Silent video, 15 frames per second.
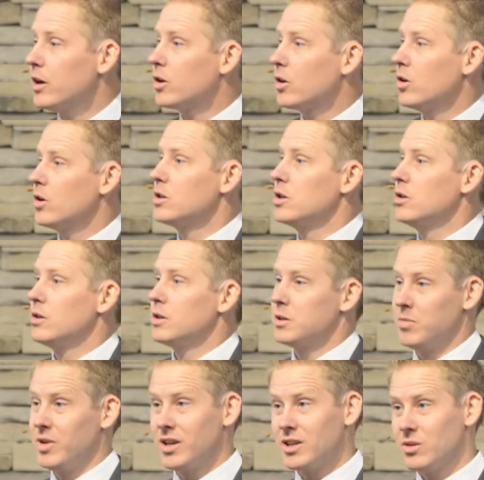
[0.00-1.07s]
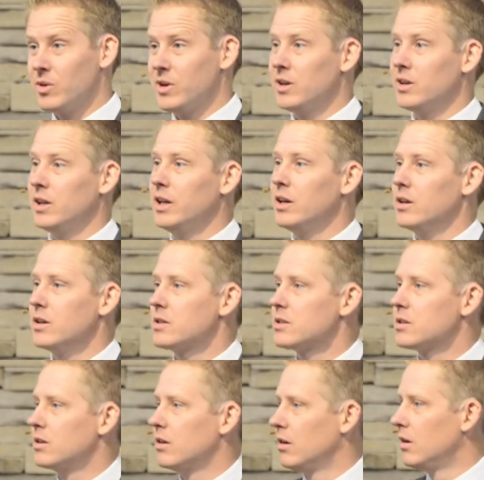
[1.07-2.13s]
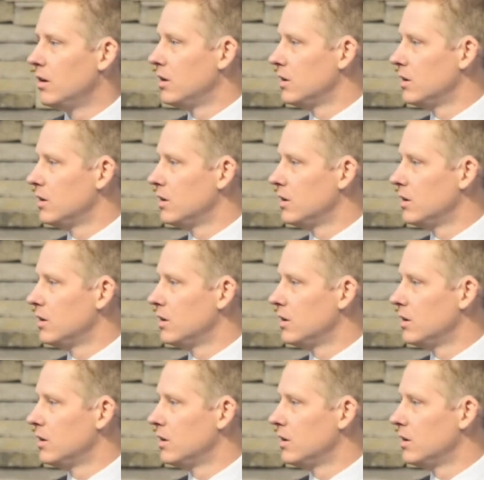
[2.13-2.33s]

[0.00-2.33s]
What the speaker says: encourage you to speak to one of your leaders.